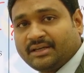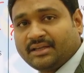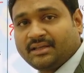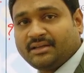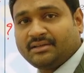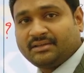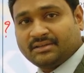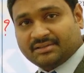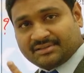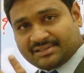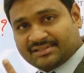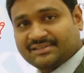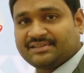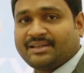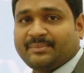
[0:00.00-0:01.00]
this is
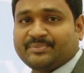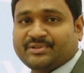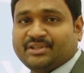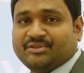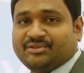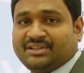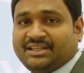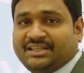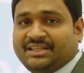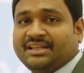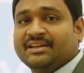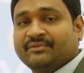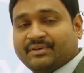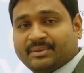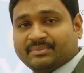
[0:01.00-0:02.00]
absolutely from the
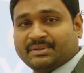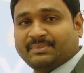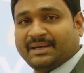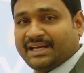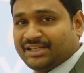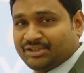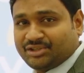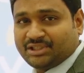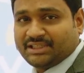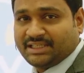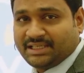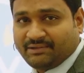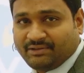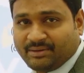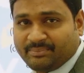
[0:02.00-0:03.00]
plant growth and
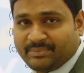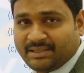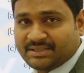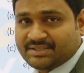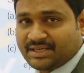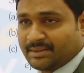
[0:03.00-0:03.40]
development chapter.